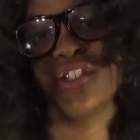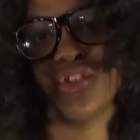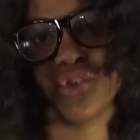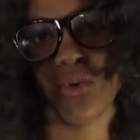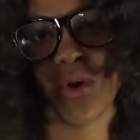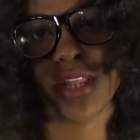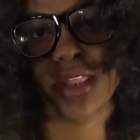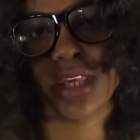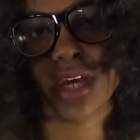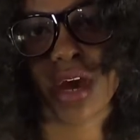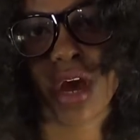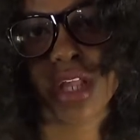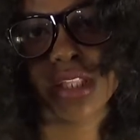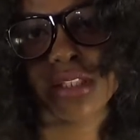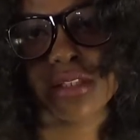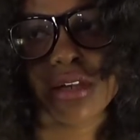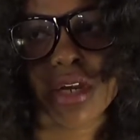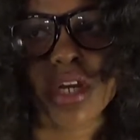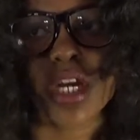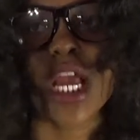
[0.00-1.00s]
enjoying the
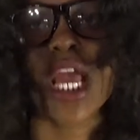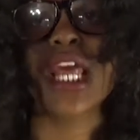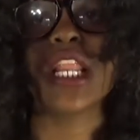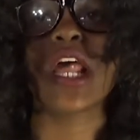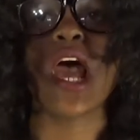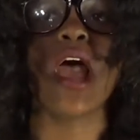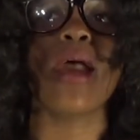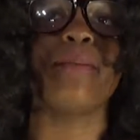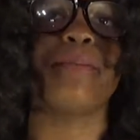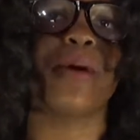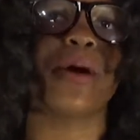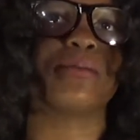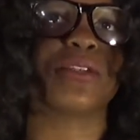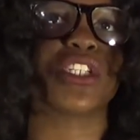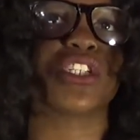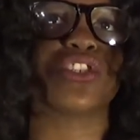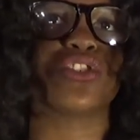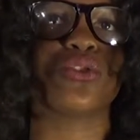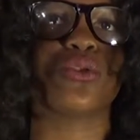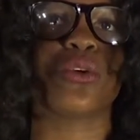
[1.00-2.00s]
concert, and I bumped
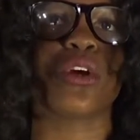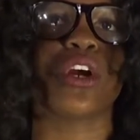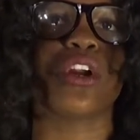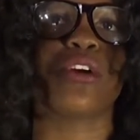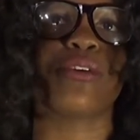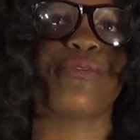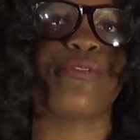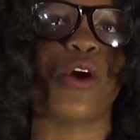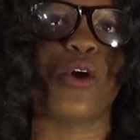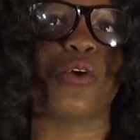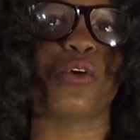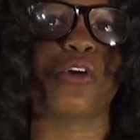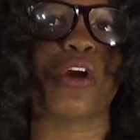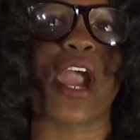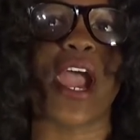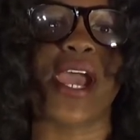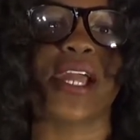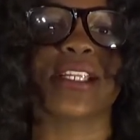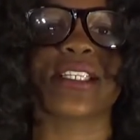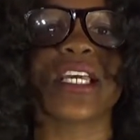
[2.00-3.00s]
into her and her phone
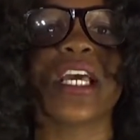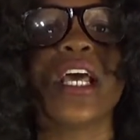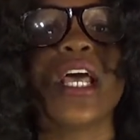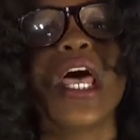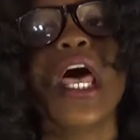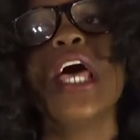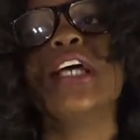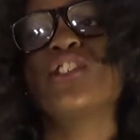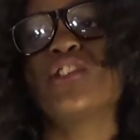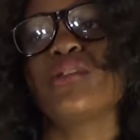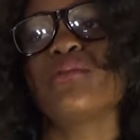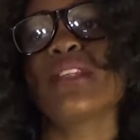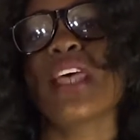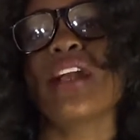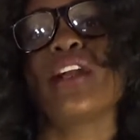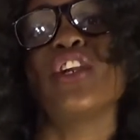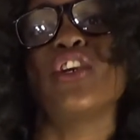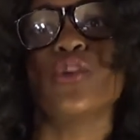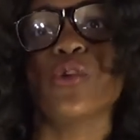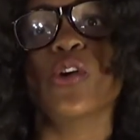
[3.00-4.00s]
cracked. She was
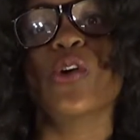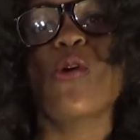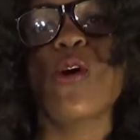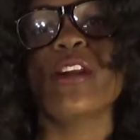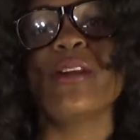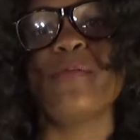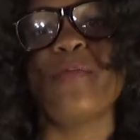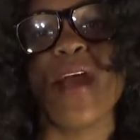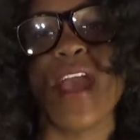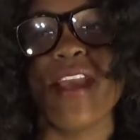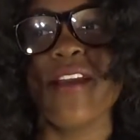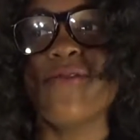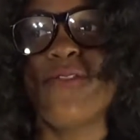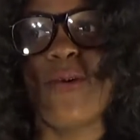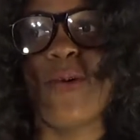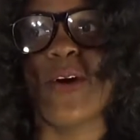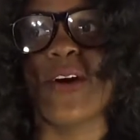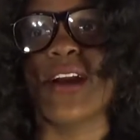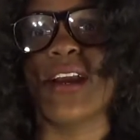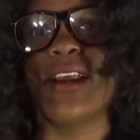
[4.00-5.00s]
like, you're going to pay
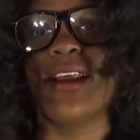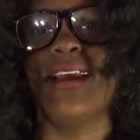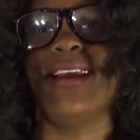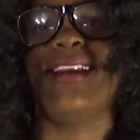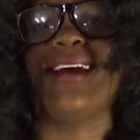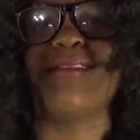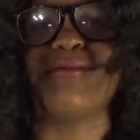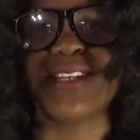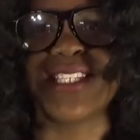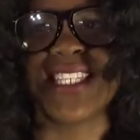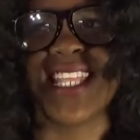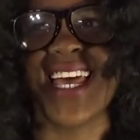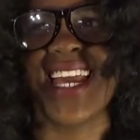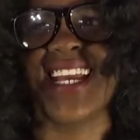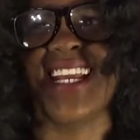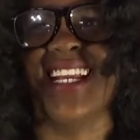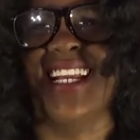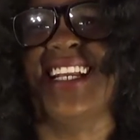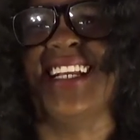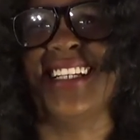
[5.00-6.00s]
for it. And I was
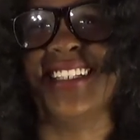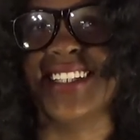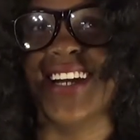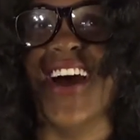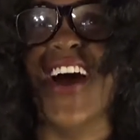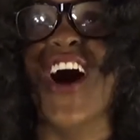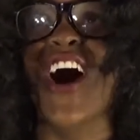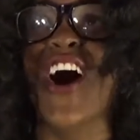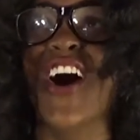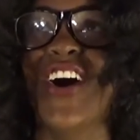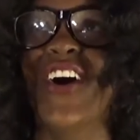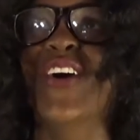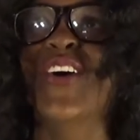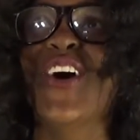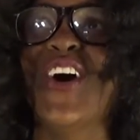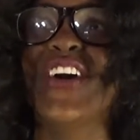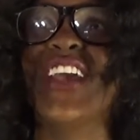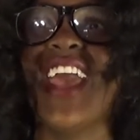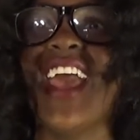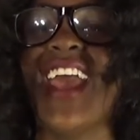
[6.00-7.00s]
like,
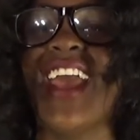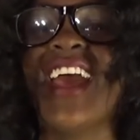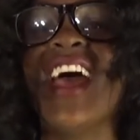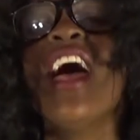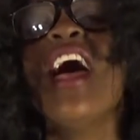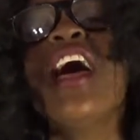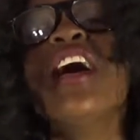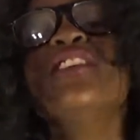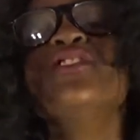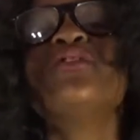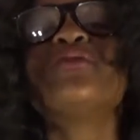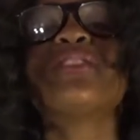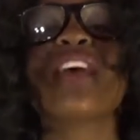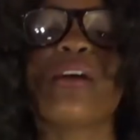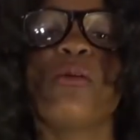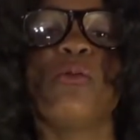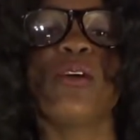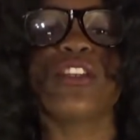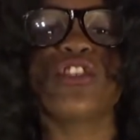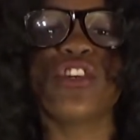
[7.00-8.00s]
oh, okay. She's
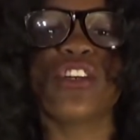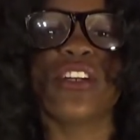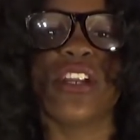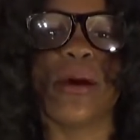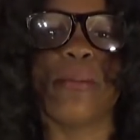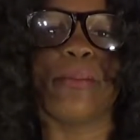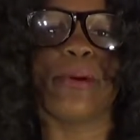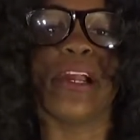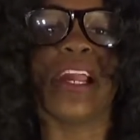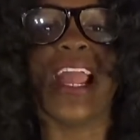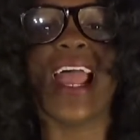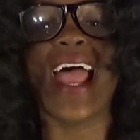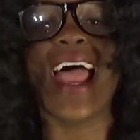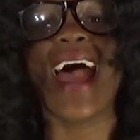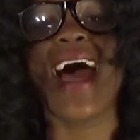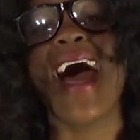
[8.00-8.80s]
like, what's your number?